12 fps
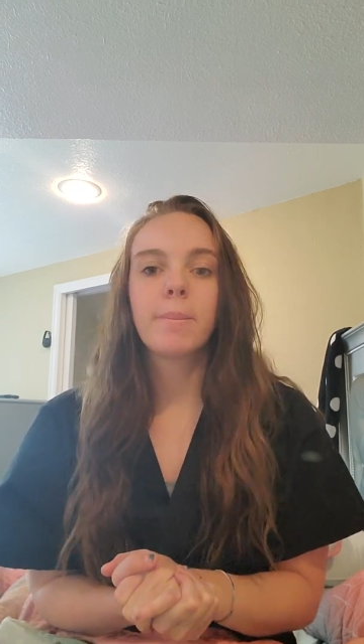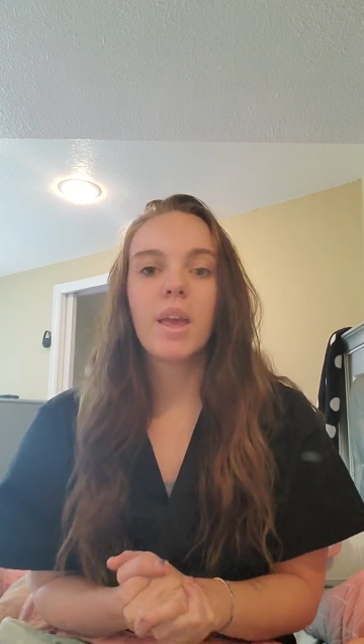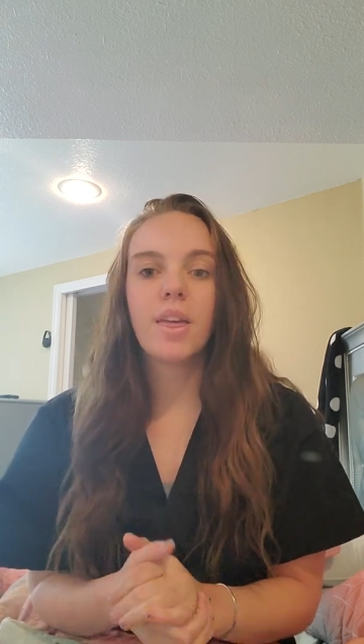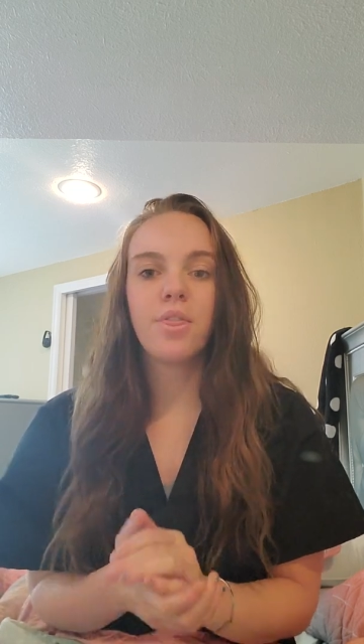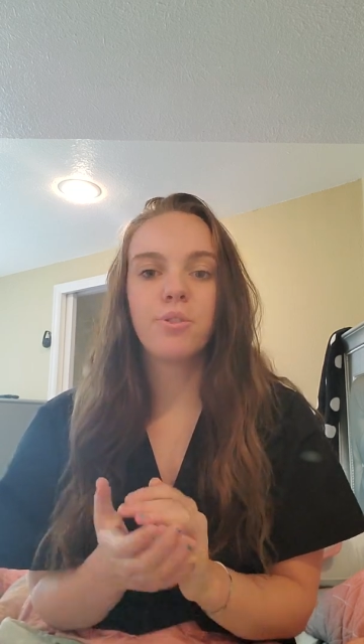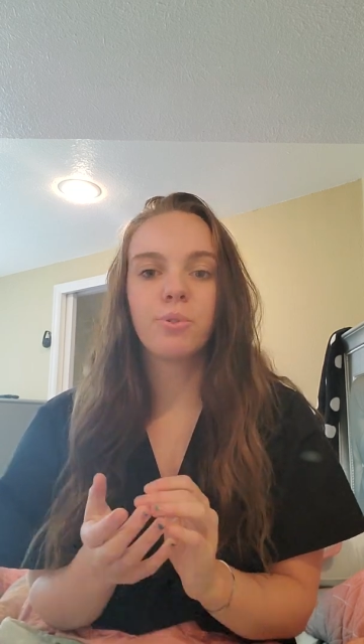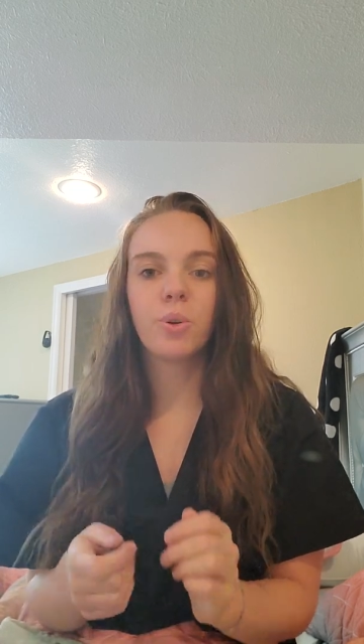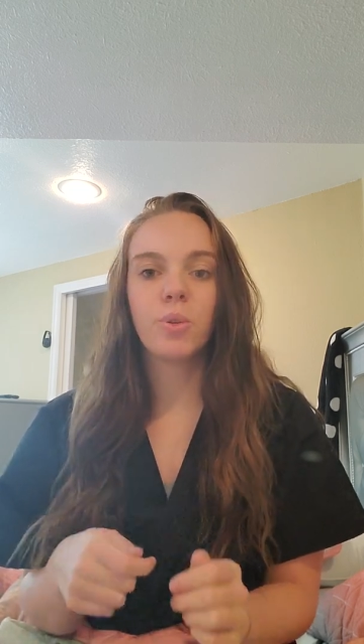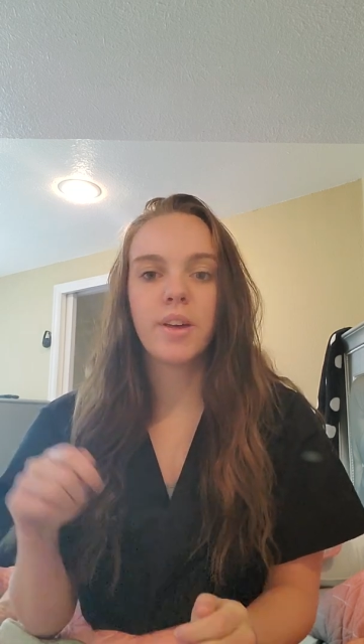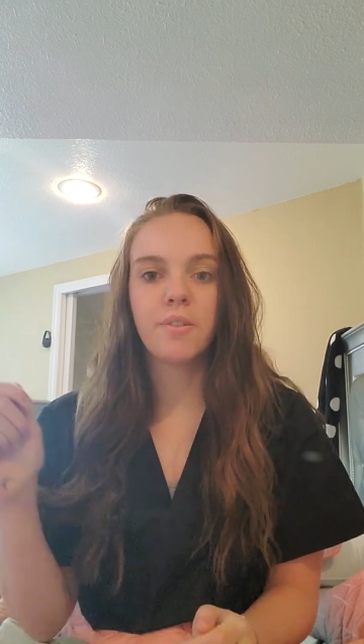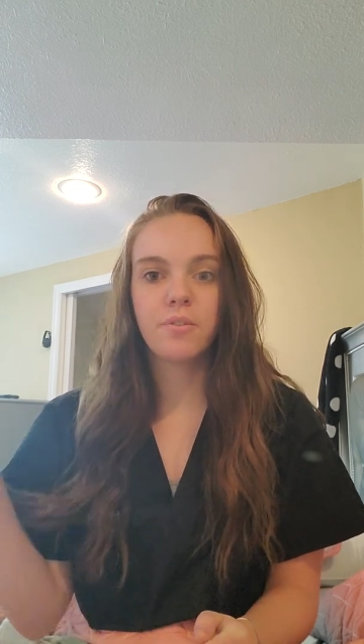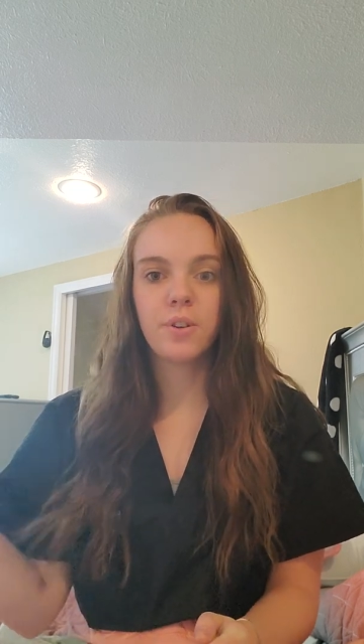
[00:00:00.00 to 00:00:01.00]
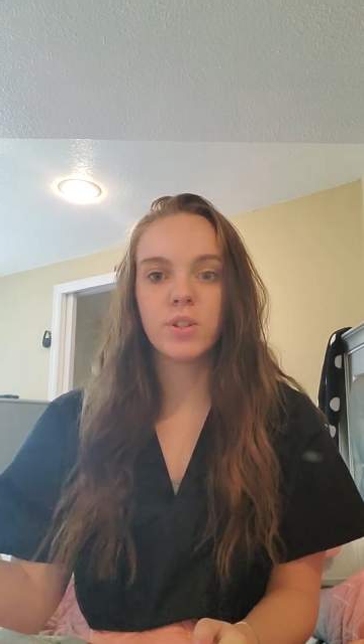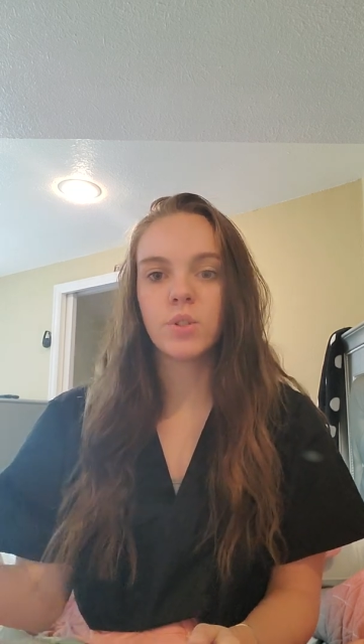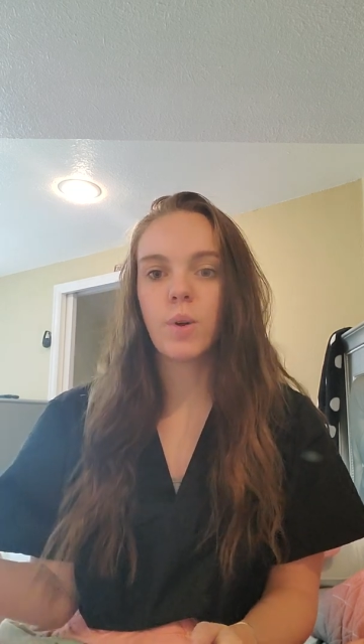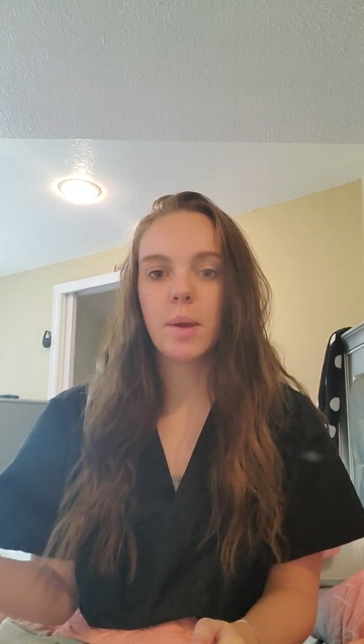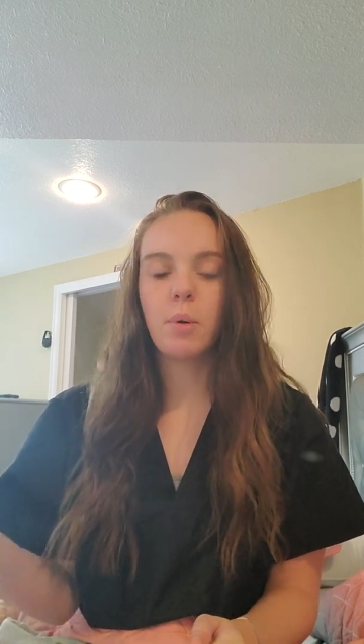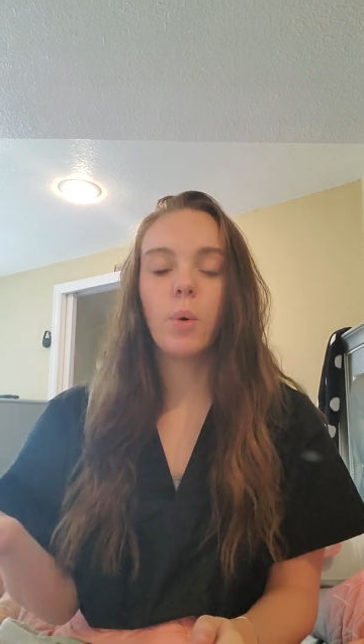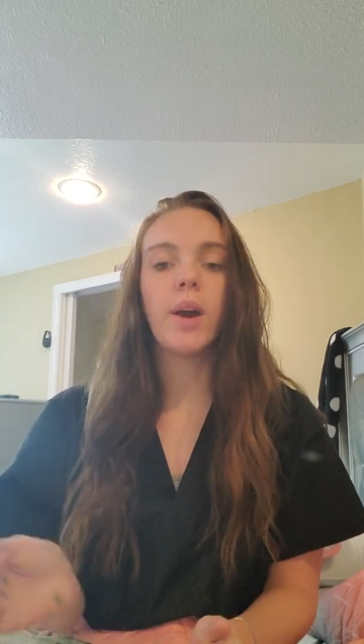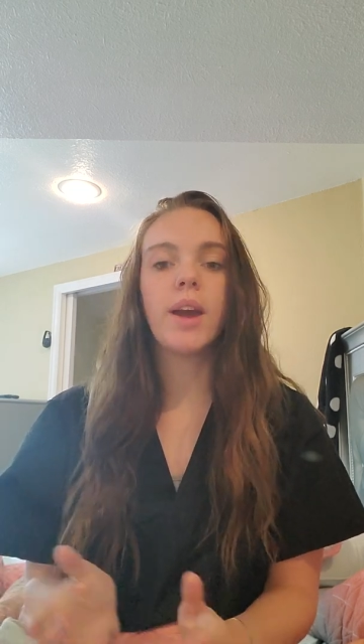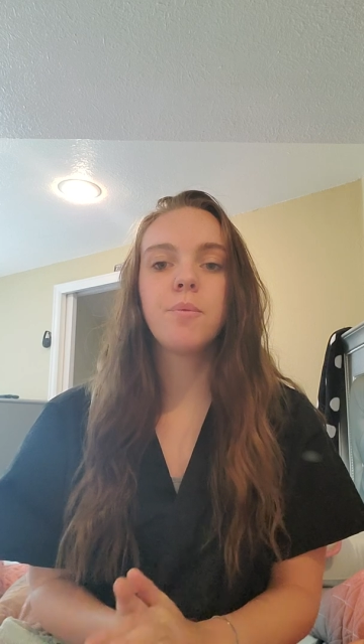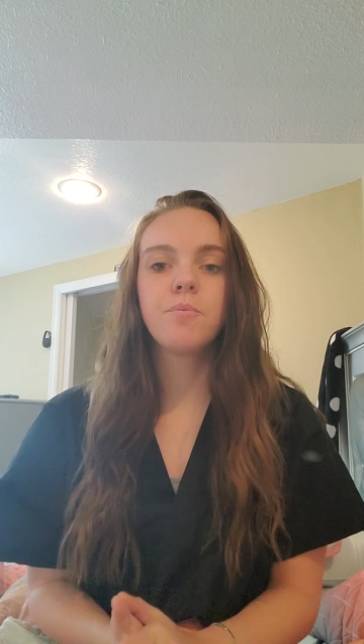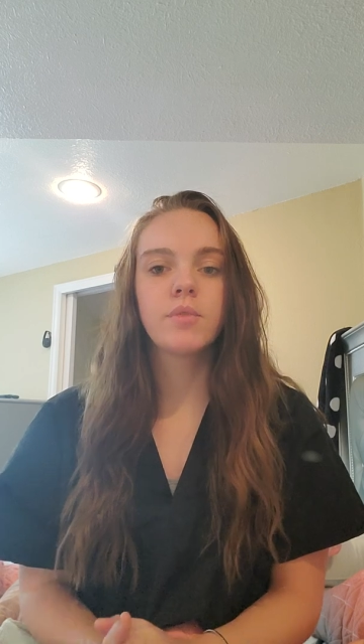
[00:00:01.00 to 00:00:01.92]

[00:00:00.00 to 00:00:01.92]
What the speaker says: and throw that first wipe away.